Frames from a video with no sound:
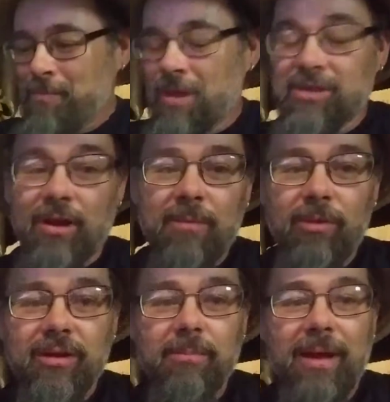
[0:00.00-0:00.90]
So I'm
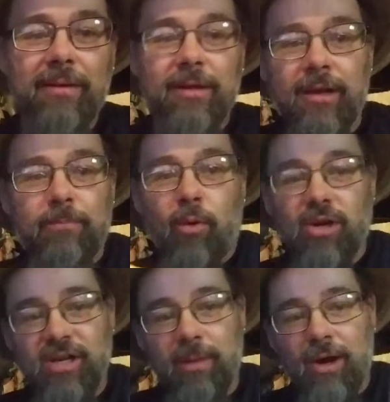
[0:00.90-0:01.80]
willing to bet a good
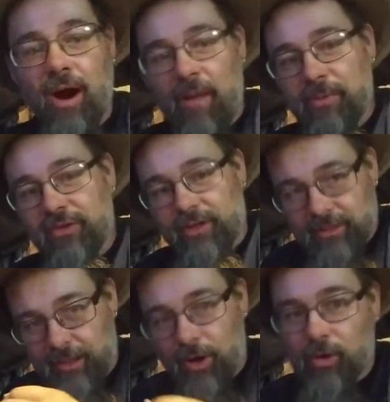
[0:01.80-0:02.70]
portion of my crop this year is
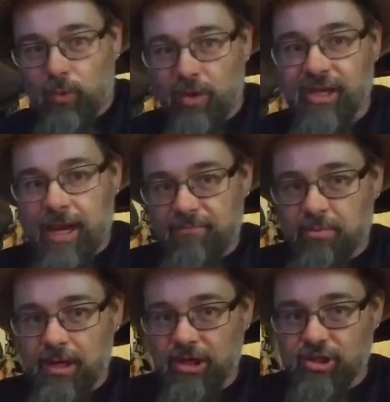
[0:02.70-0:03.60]
going to go towards keef
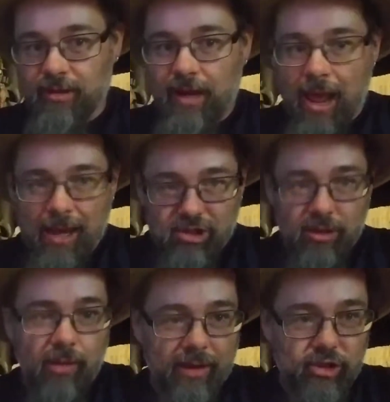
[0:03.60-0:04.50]
production and hash
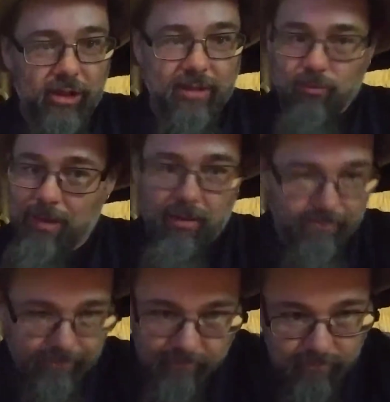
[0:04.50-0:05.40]
and all that shit as well.
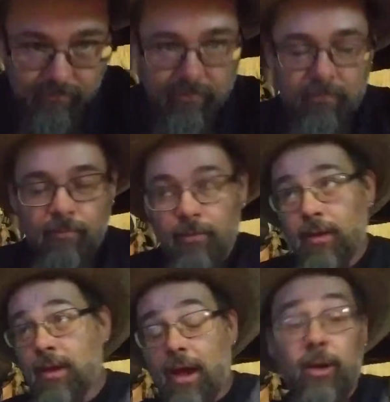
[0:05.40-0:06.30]

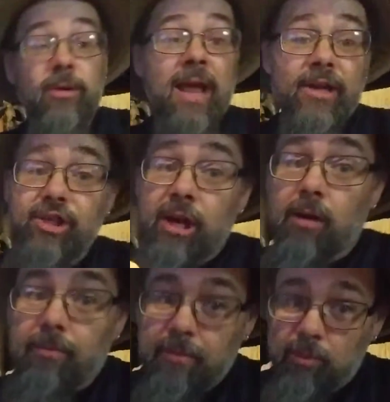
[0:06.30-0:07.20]
I know next
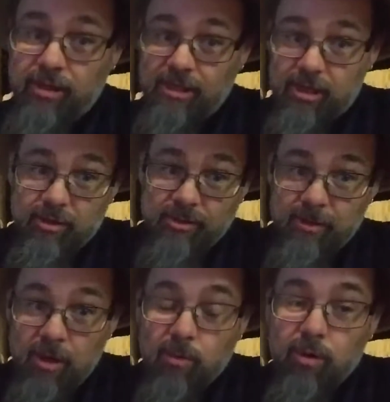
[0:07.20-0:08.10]
year, boys and
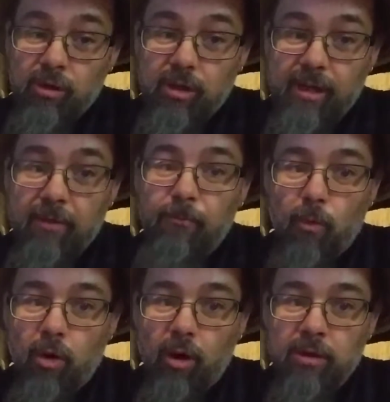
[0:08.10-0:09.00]
girls, we're looking
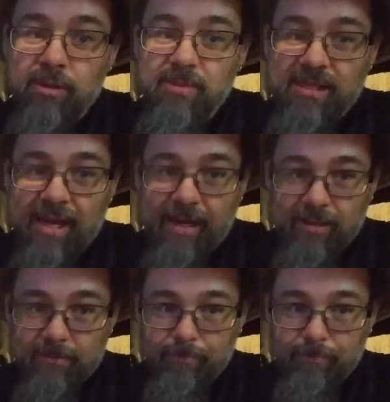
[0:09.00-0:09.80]
for some seed.